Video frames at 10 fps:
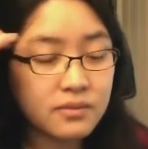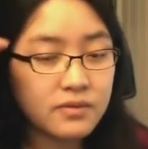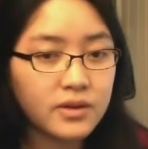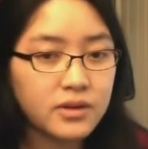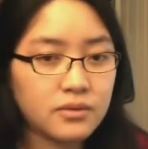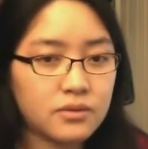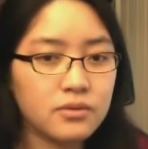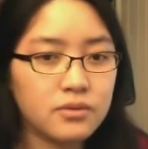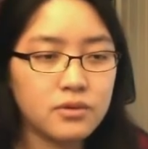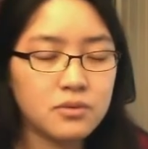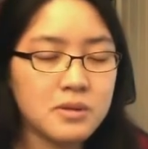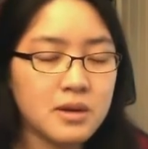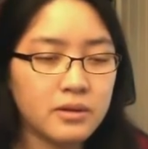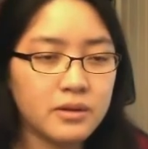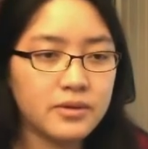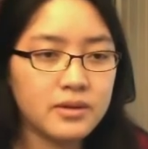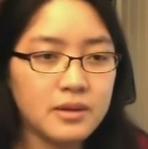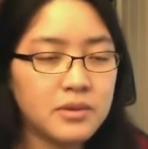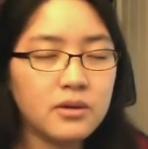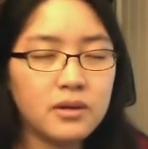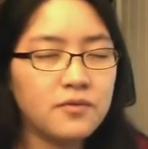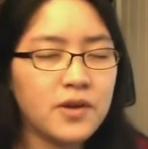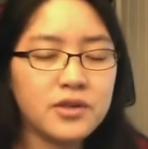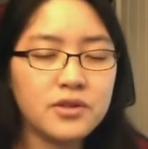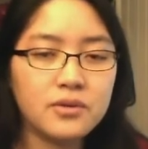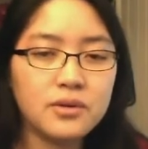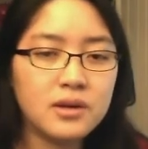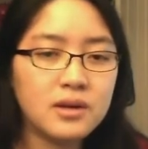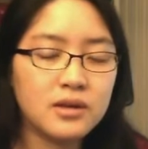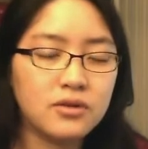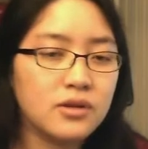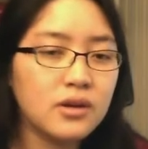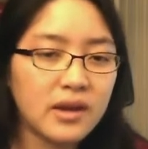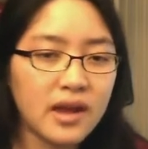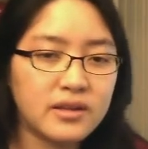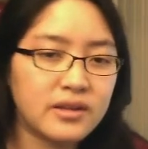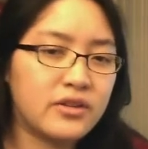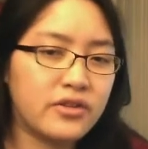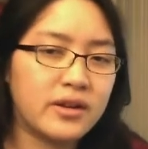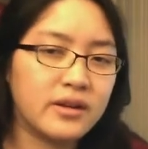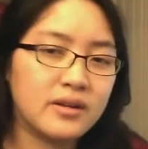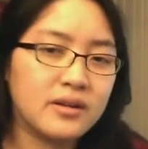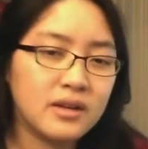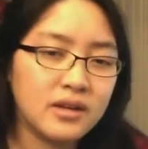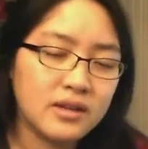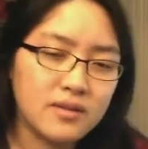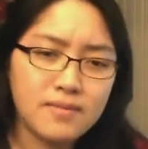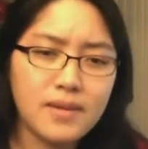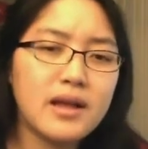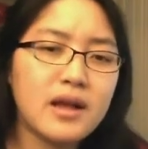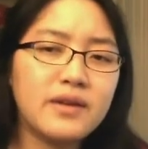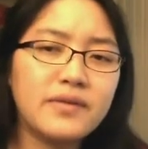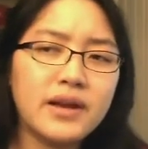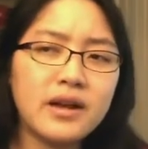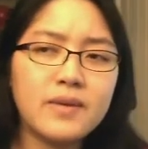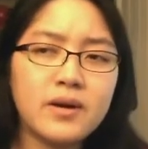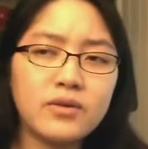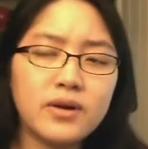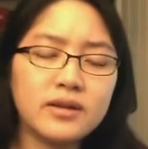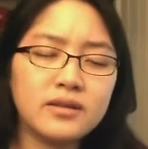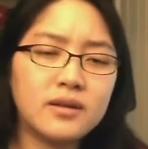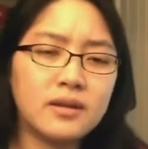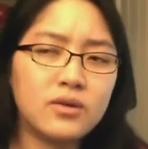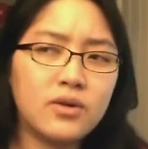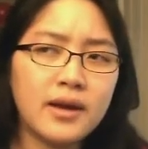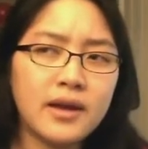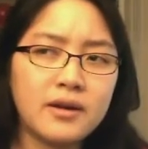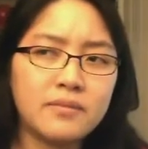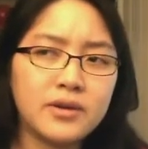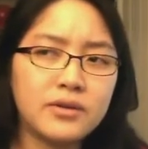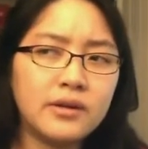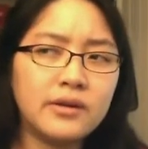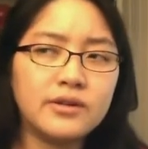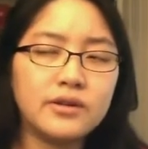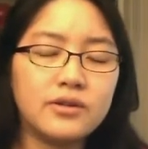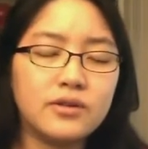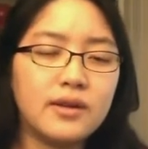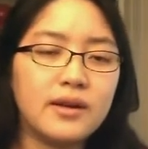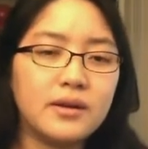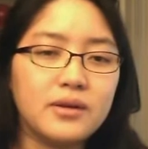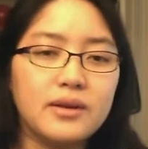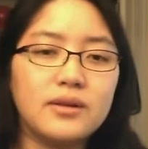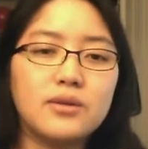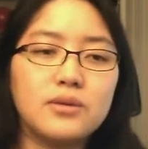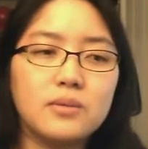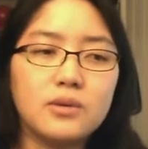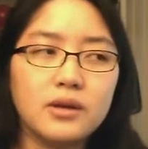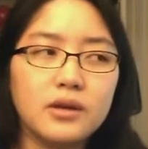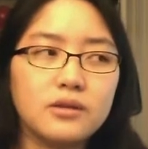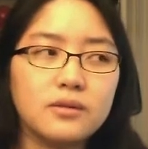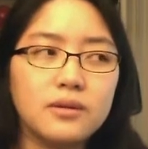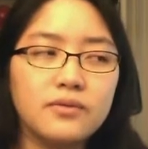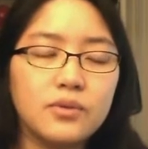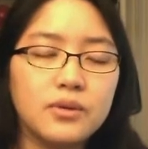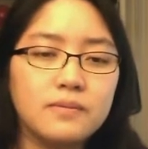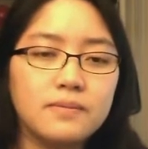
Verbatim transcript: videos or YouTube channel anyways. I'm still going to find you because you still count as entering. You may not even care about who I who I am, but you still entered. So there, you get your keys if you win.